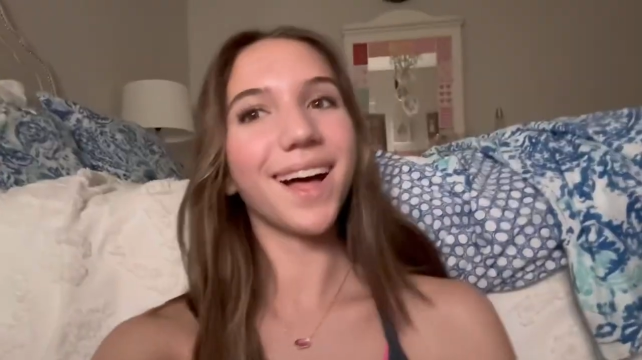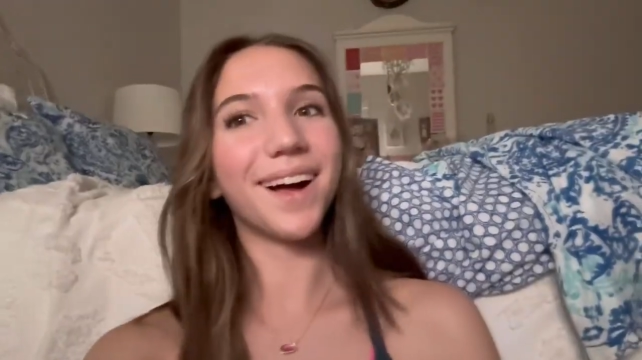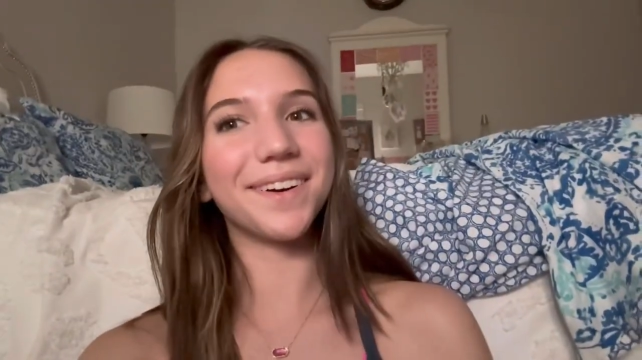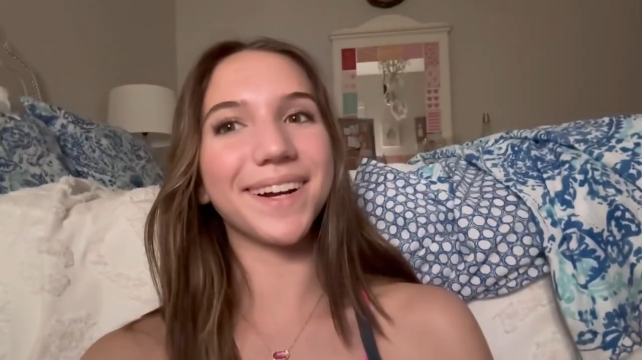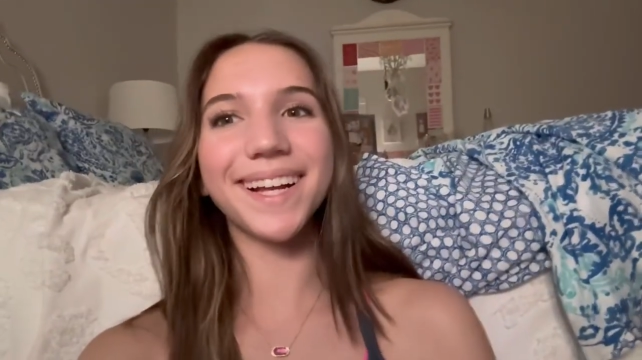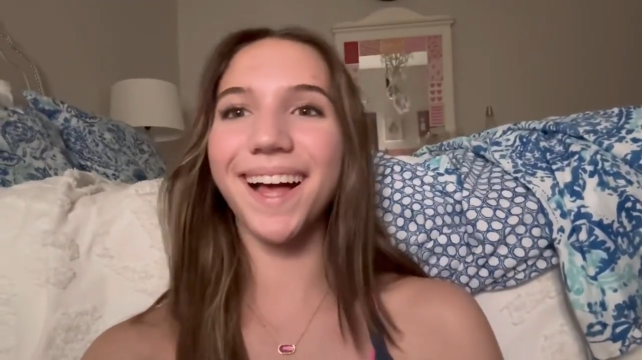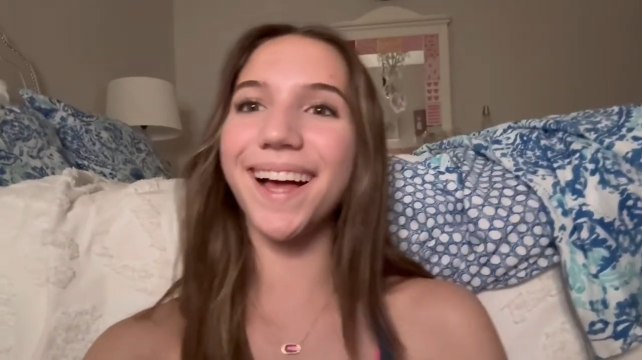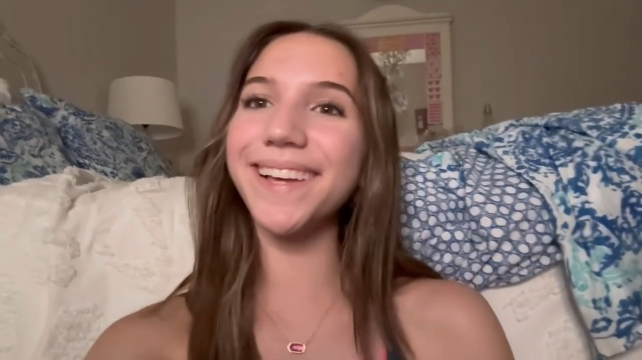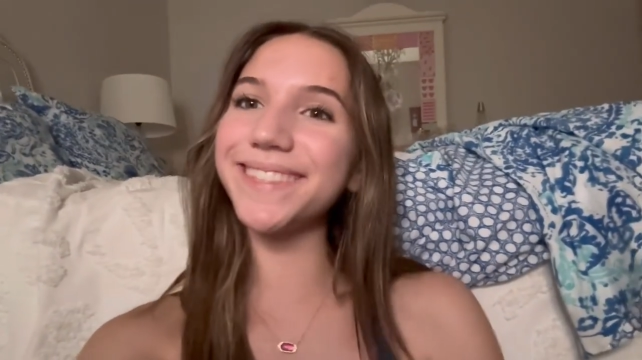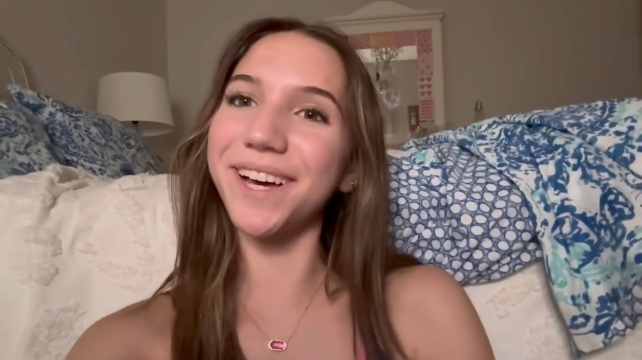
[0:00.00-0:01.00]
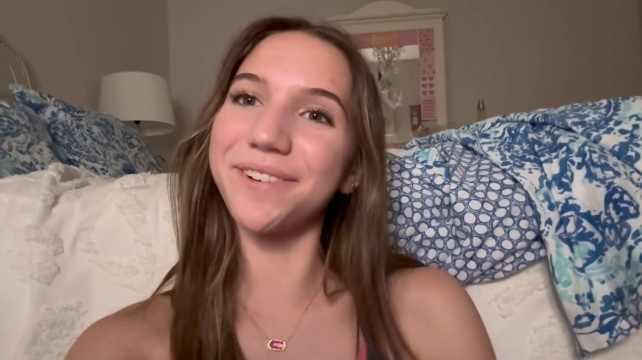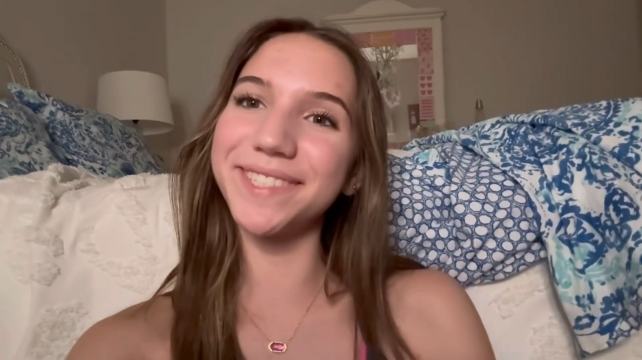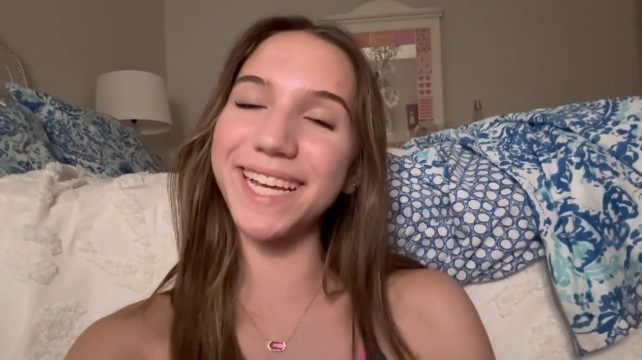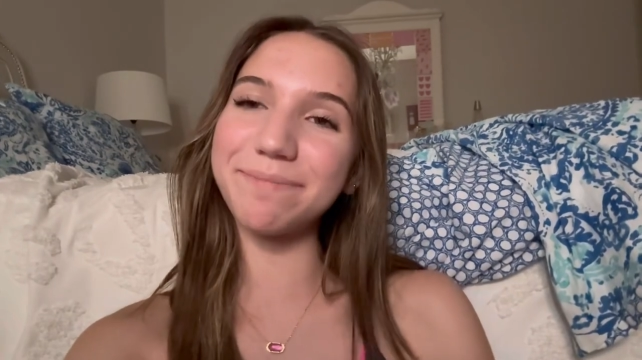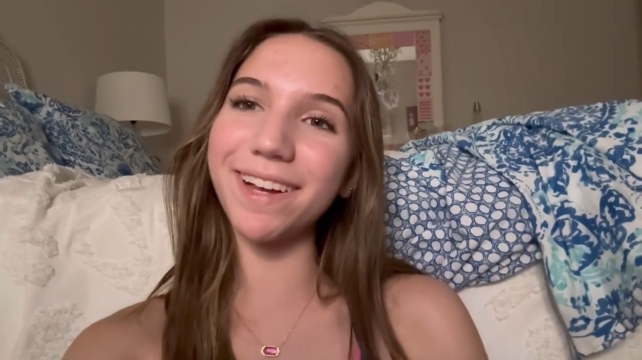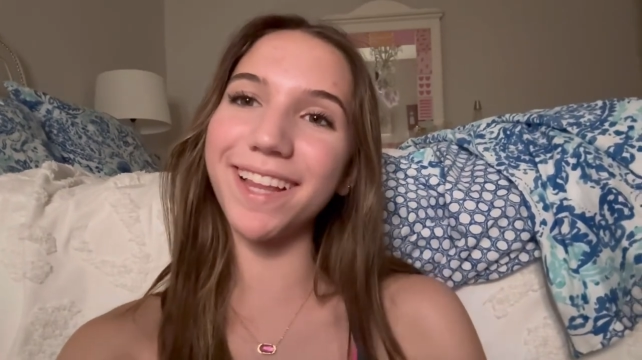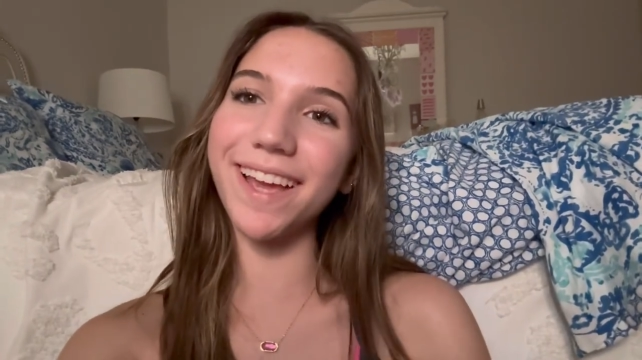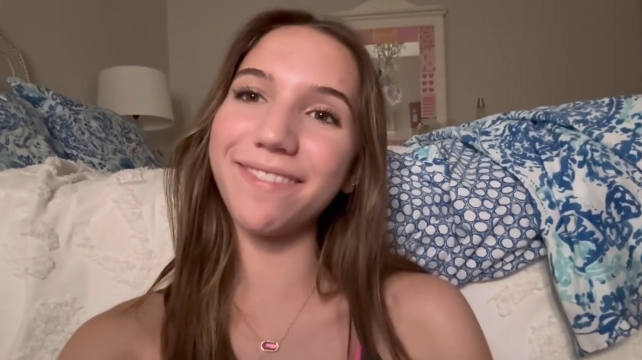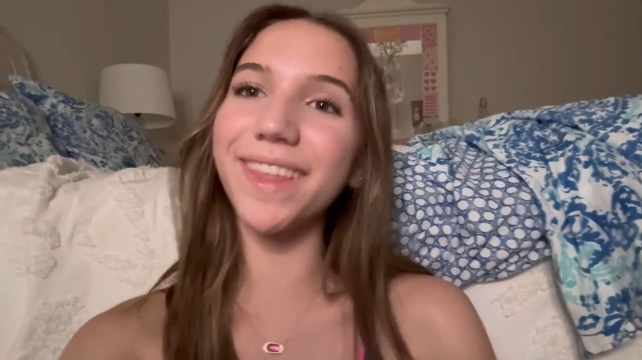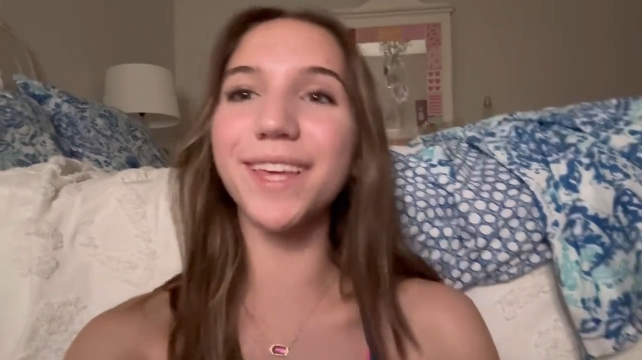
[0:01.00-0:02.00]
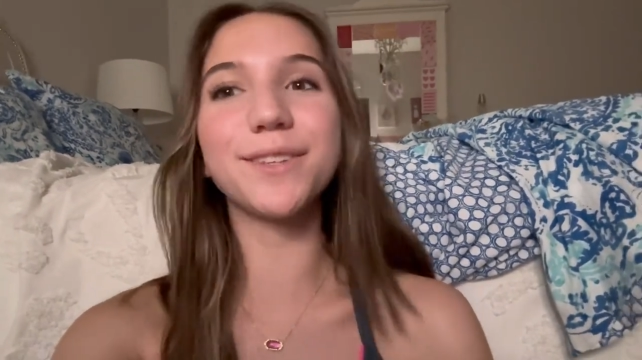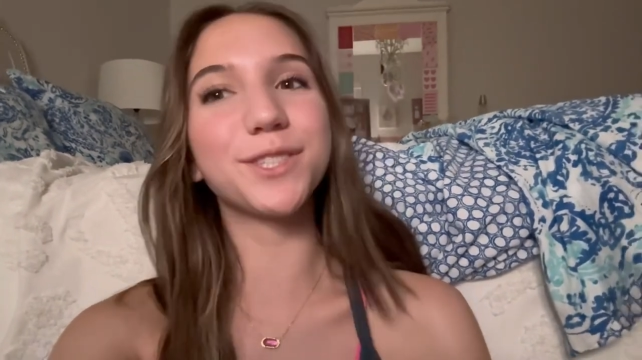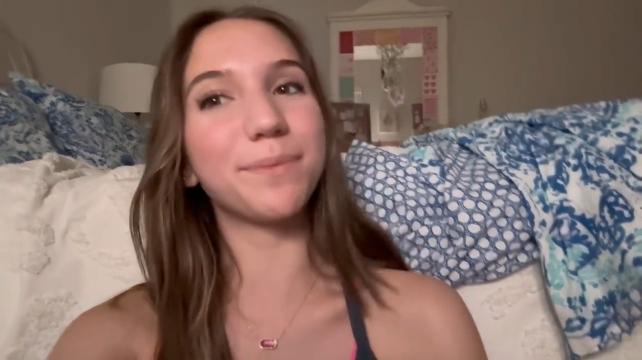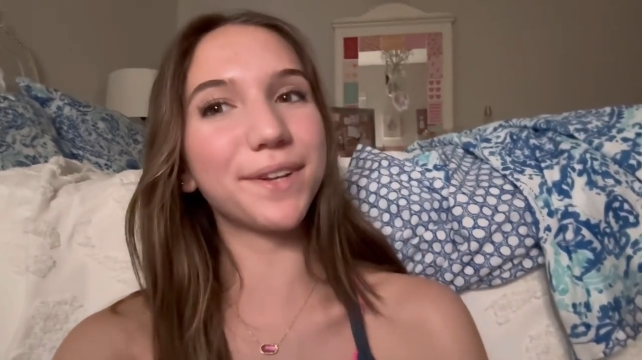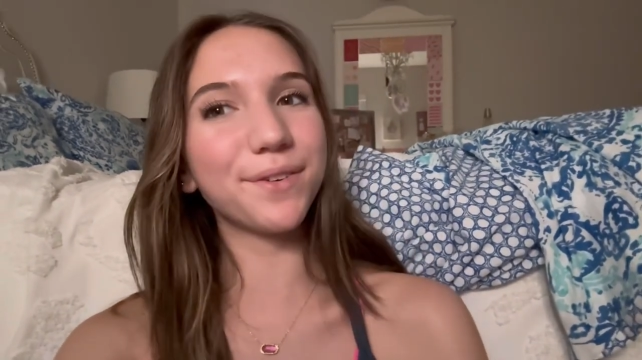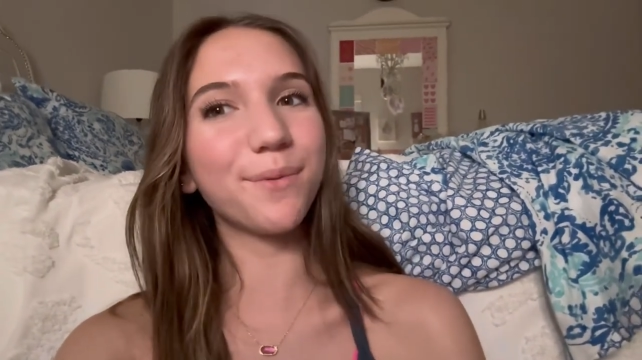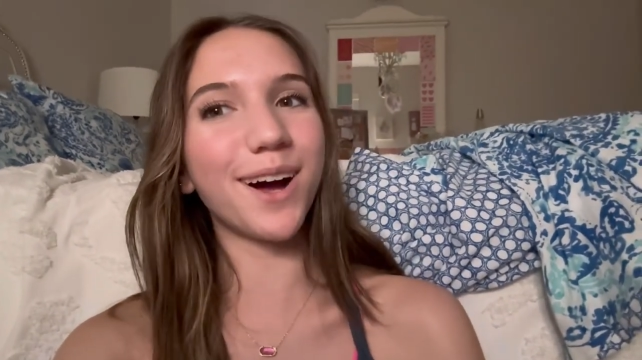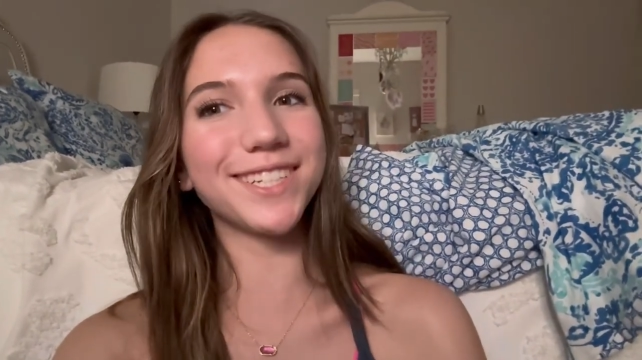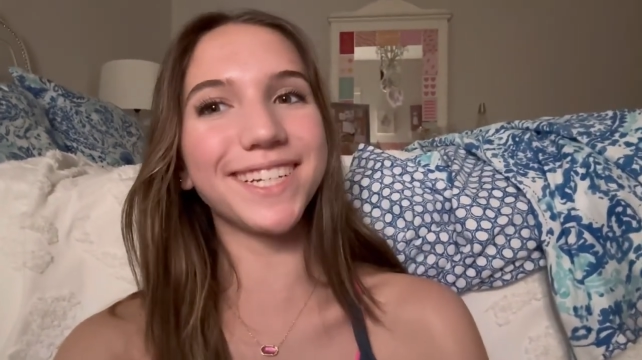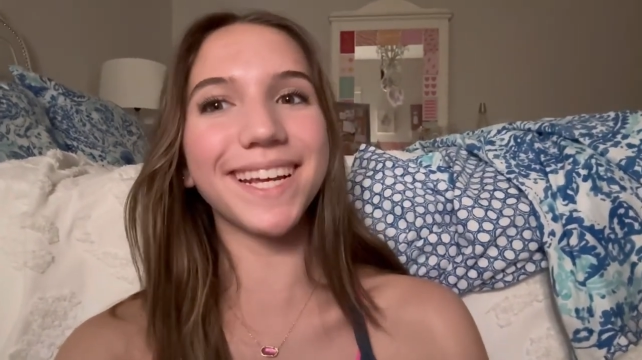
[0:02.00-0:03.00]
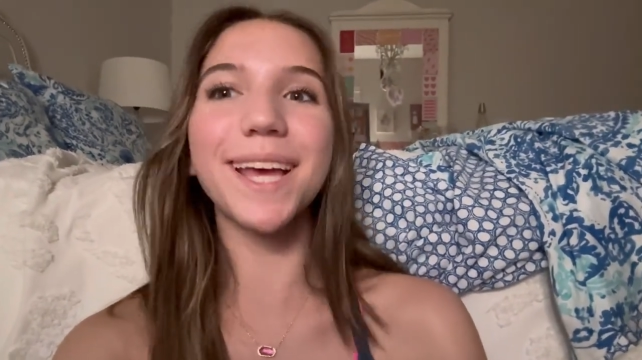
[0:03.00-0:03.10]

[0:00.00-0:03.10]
All right, guys, that was the day in my life. Thank you so much for watching,